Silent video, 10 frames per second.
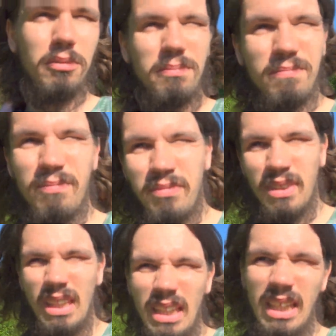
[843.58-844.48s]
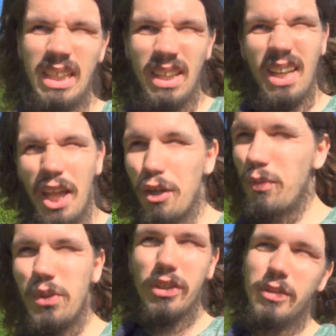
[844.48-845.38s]
home. I
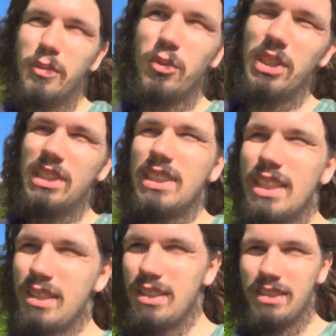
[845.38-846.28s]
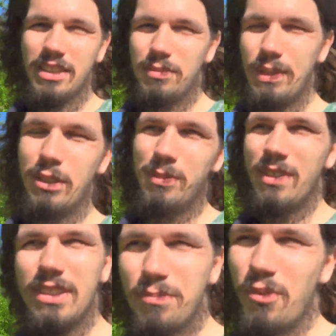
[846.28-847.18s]
will not even reach it in this video
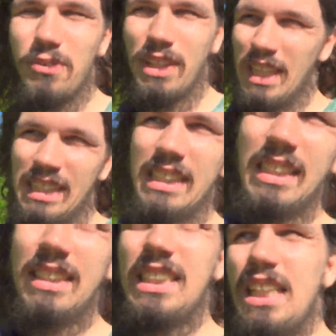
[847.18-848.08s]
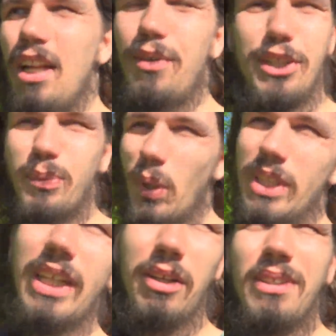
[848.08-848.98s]
because I'm walking chill. I was
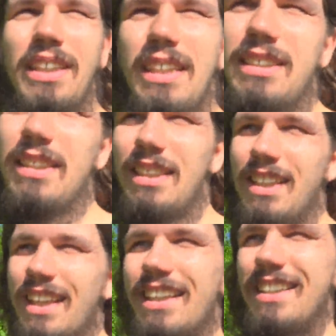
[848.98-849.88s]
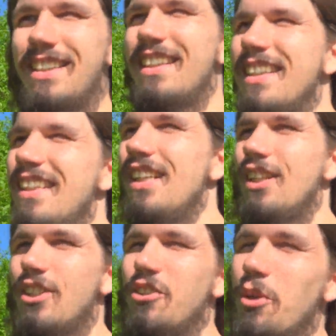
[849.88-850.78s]
running out here actually.
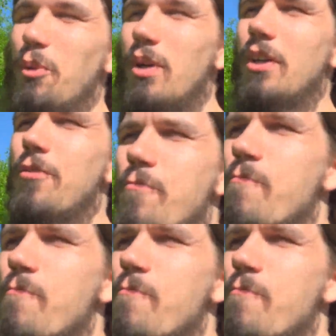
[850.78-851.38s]
So